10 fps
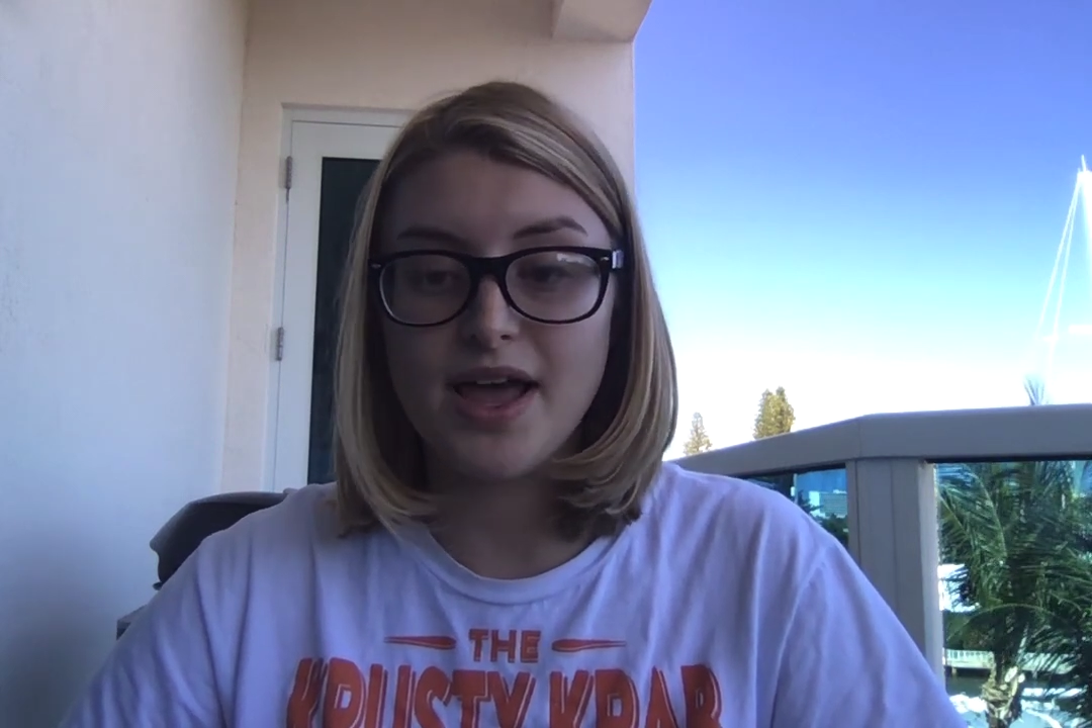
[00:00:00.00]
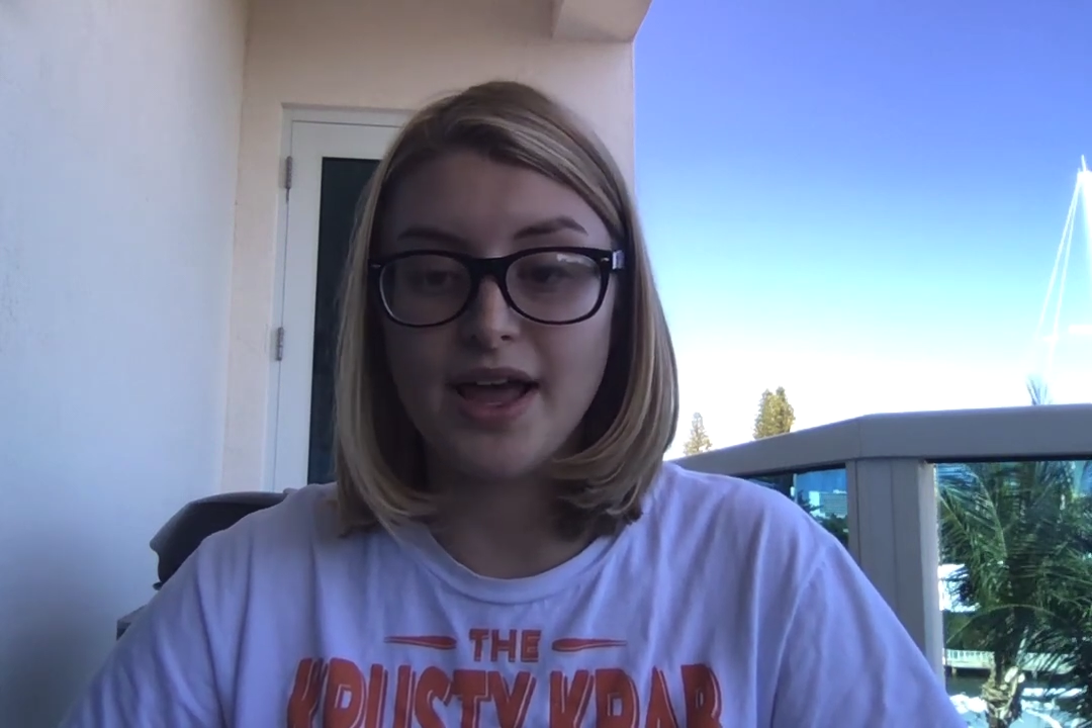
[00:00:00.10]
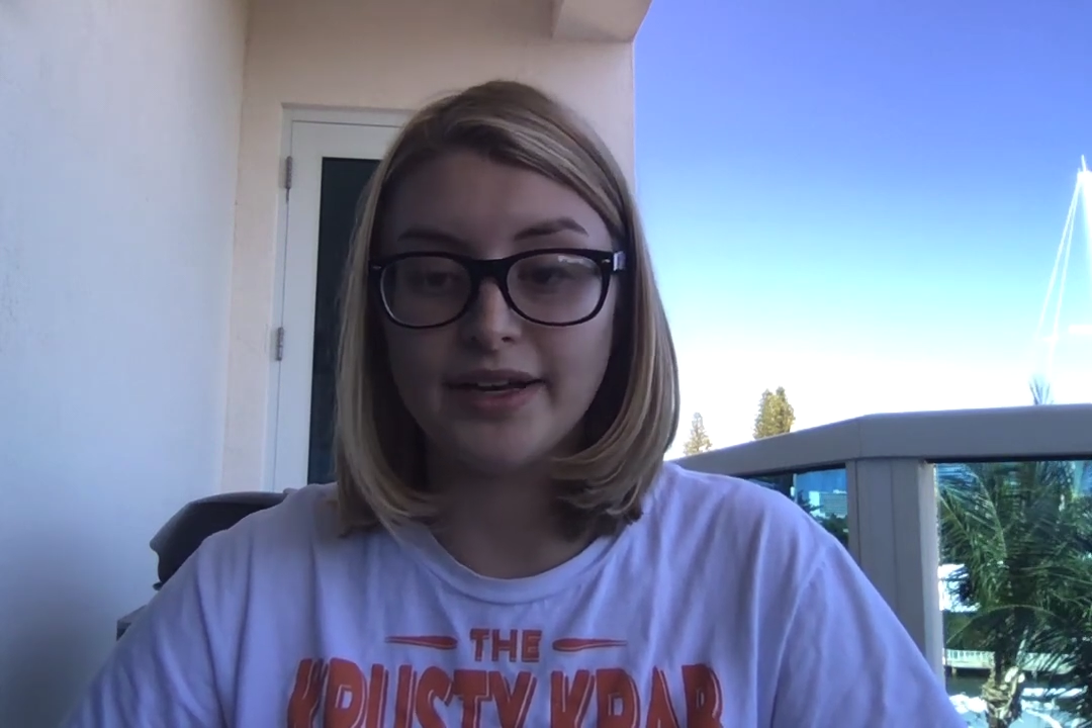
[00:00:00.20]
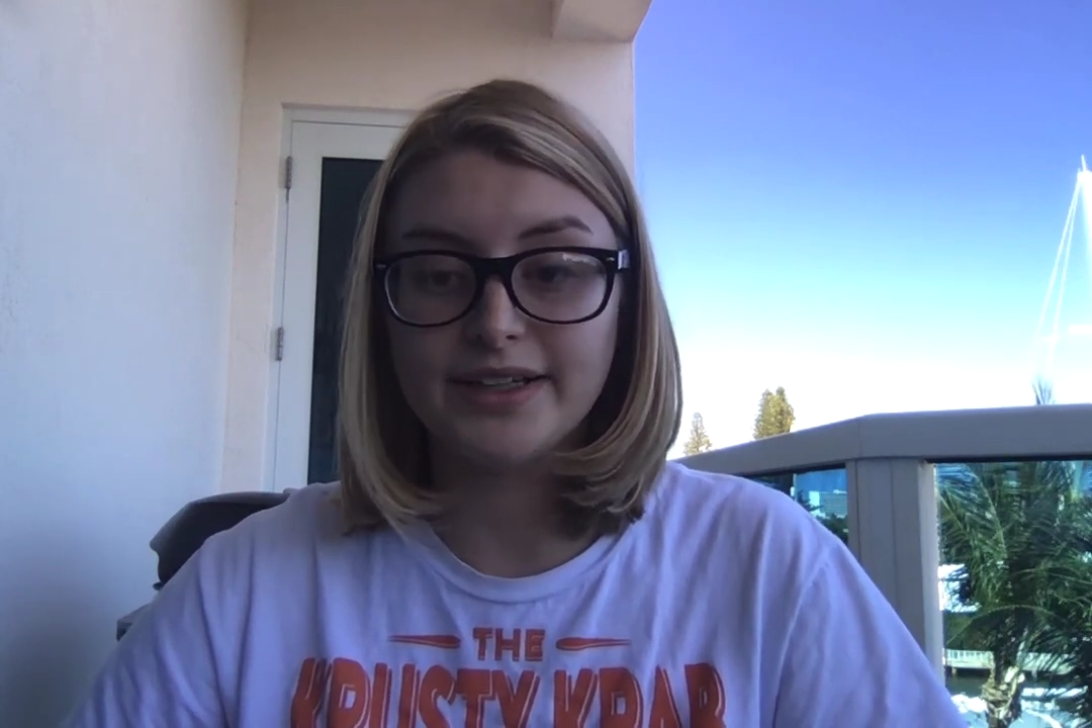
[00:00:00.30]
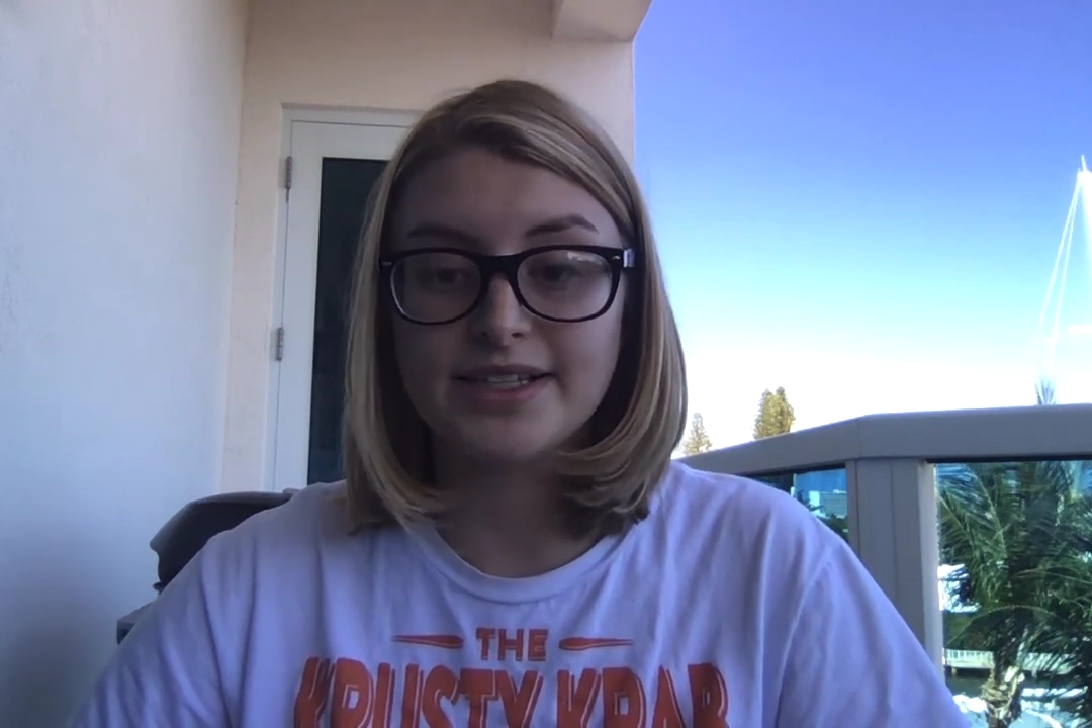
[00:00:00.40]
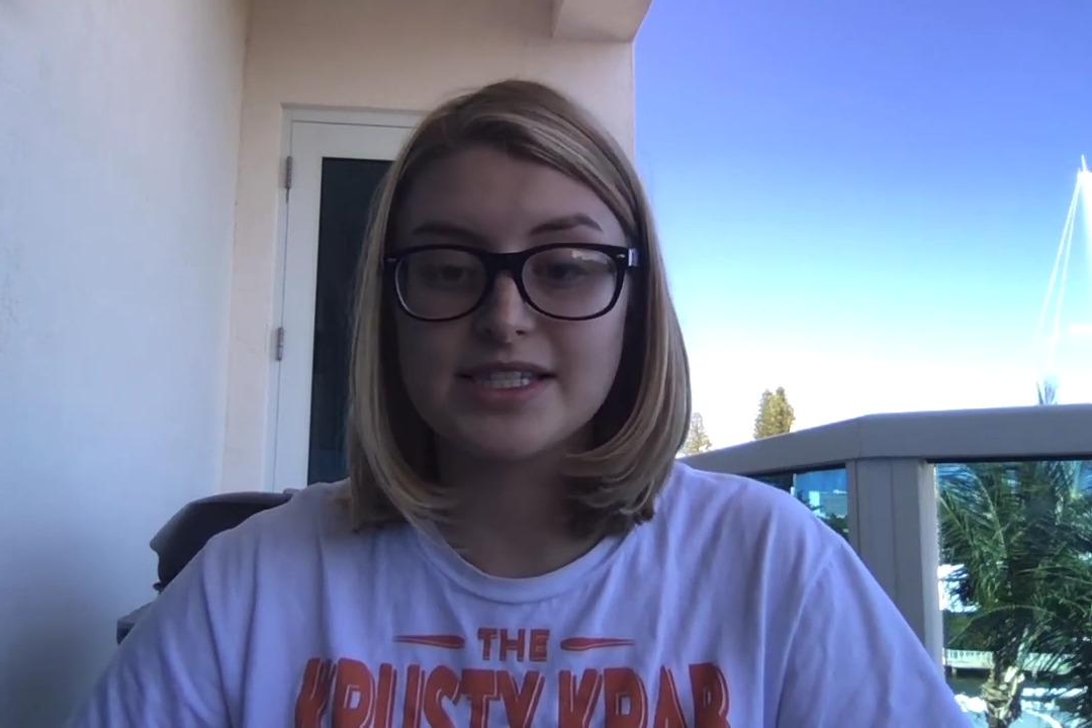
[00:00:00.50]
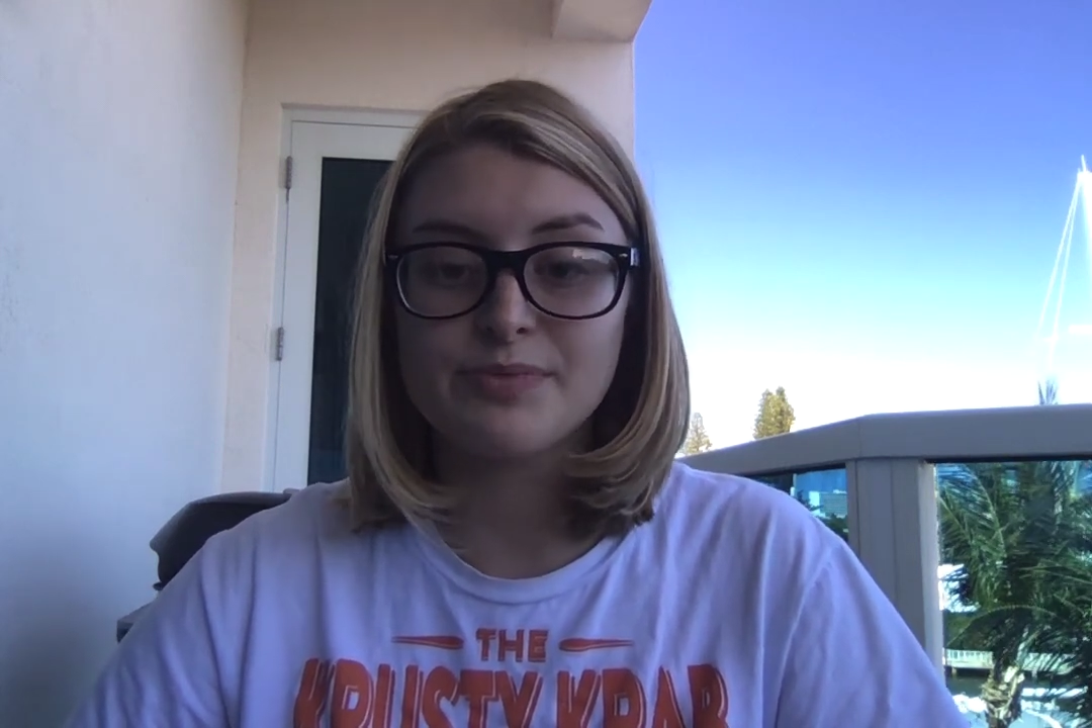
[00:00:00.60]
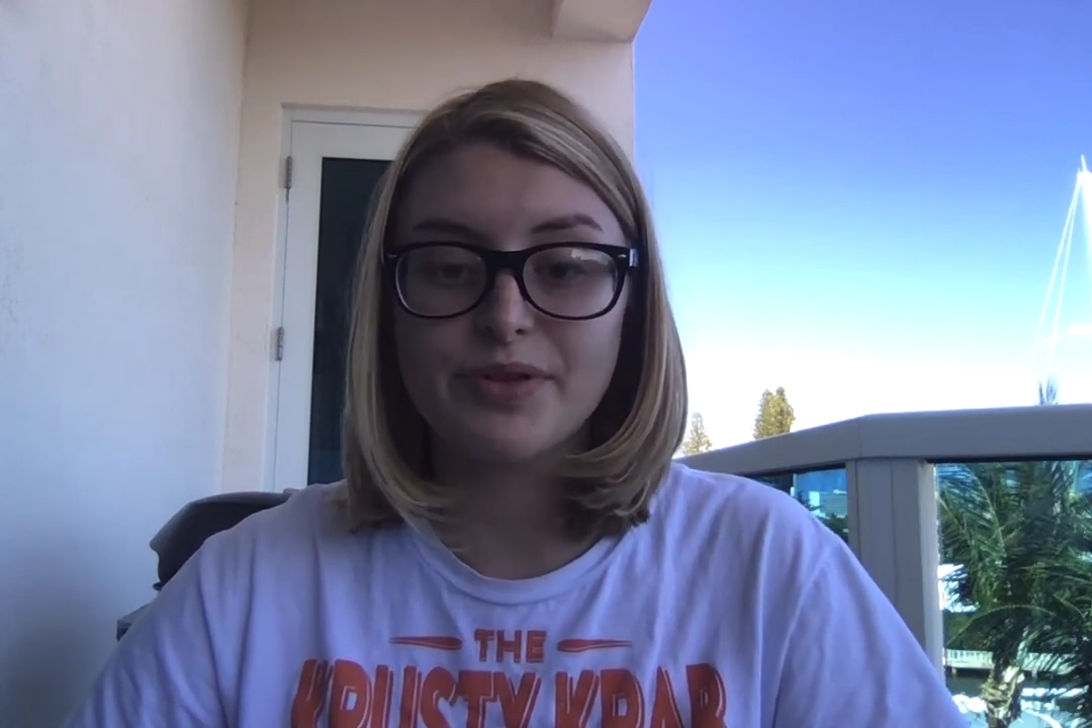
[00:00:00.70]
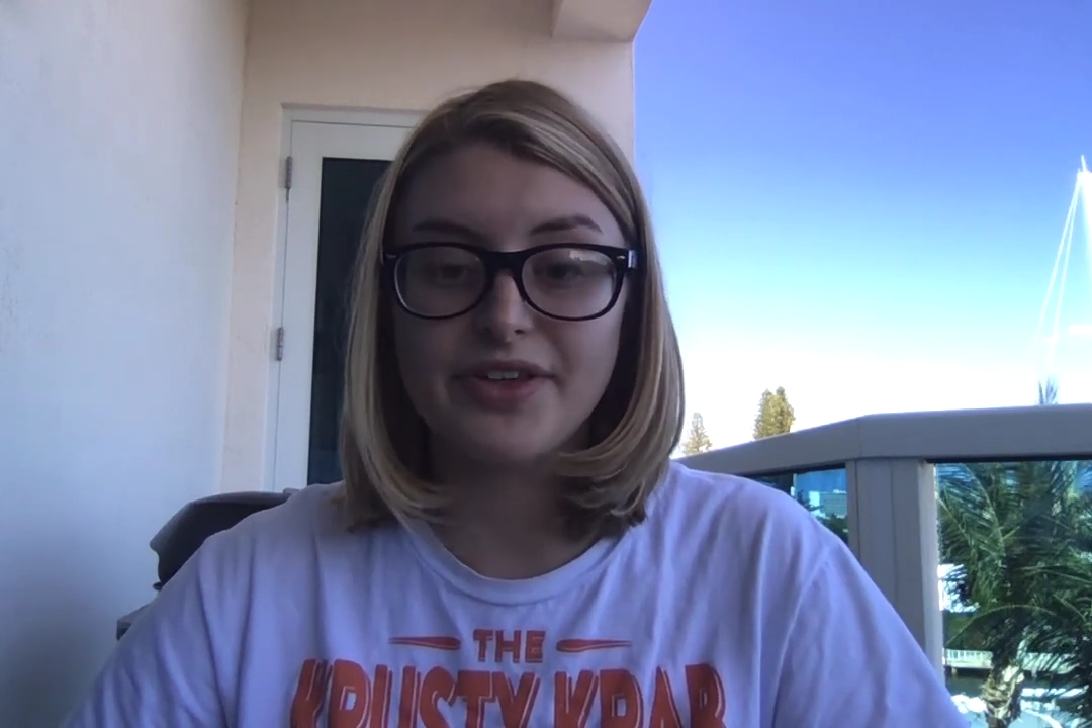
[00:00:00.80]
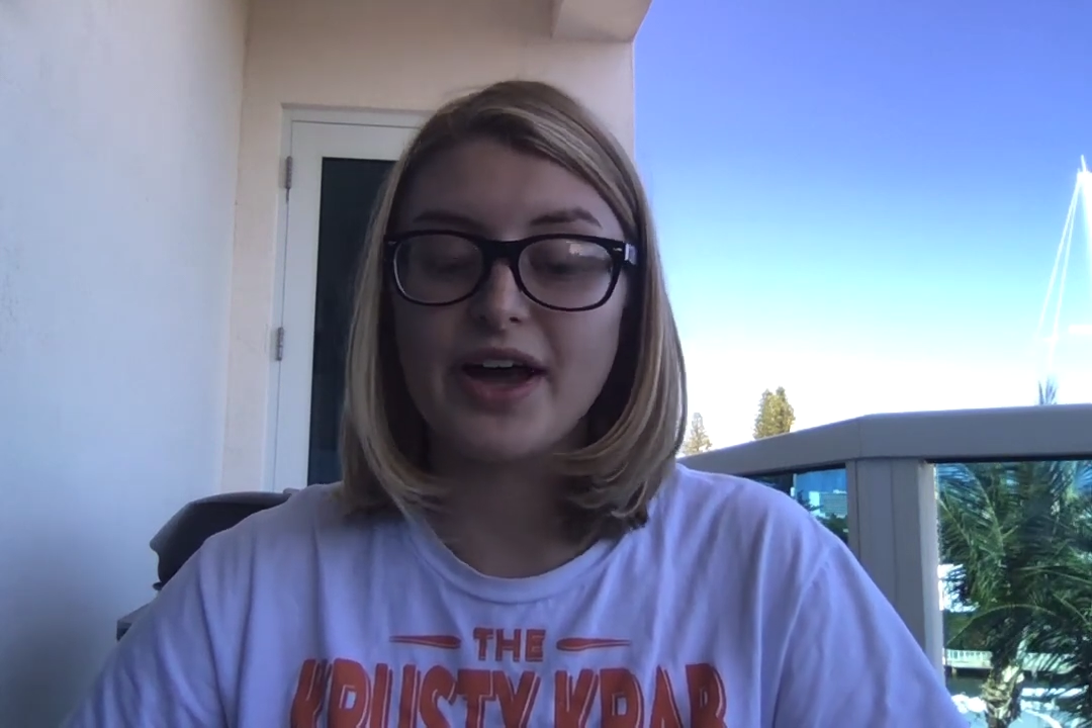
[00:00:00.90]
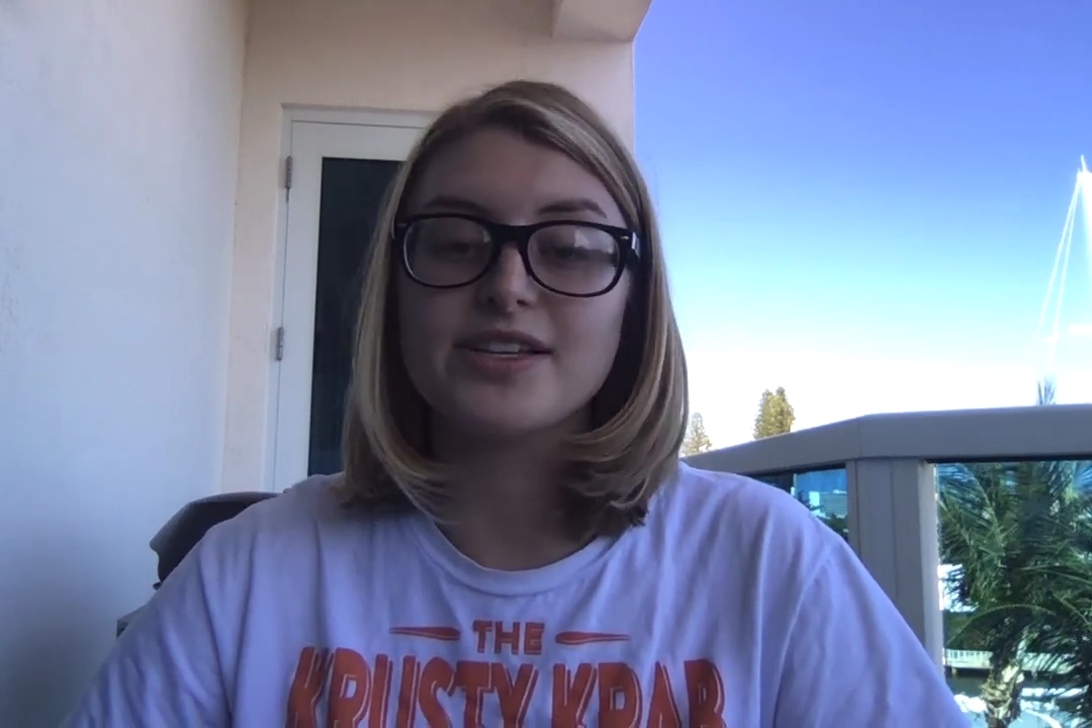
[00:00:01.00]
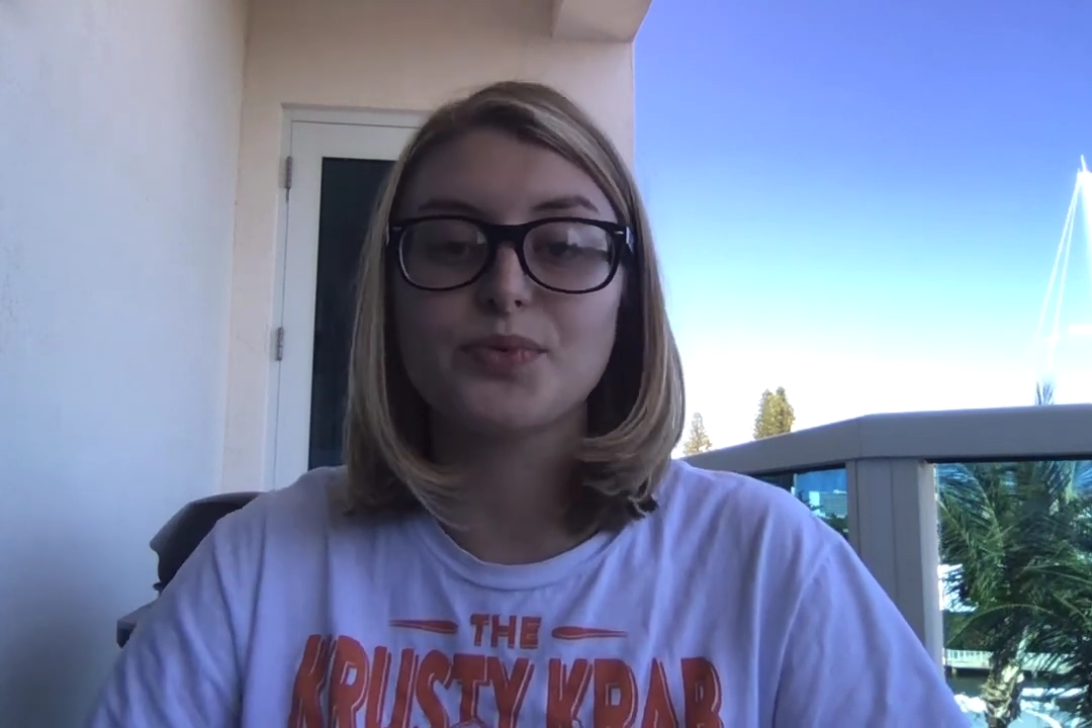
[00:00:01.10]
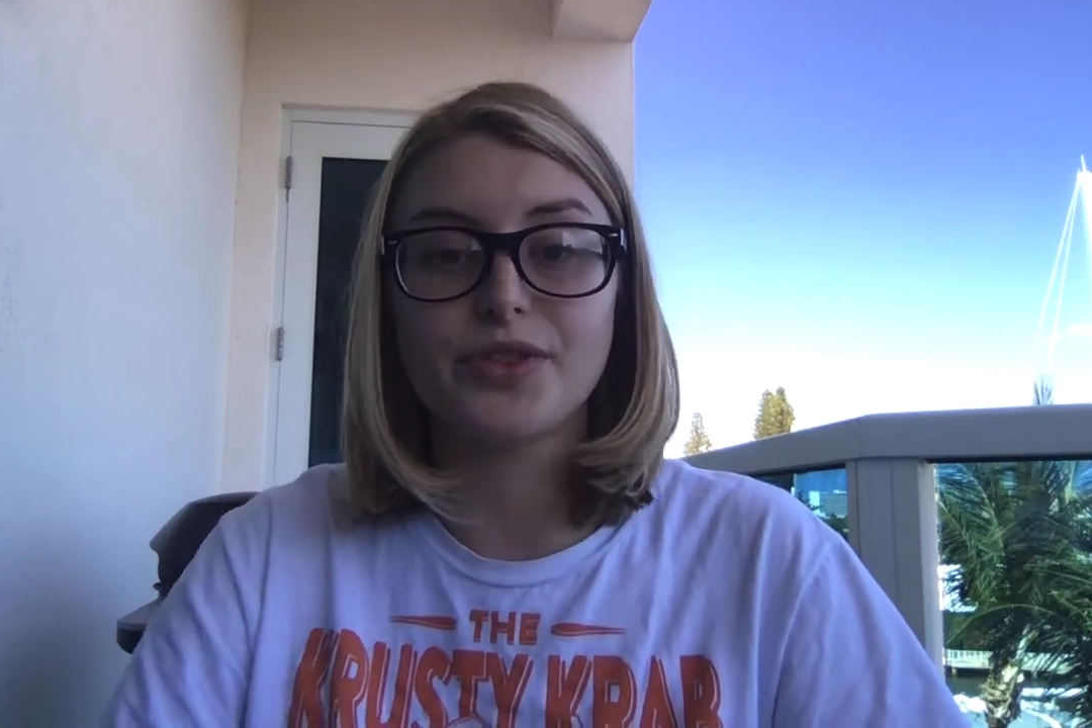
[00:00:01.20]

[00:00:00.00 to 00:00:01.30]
and can sympathize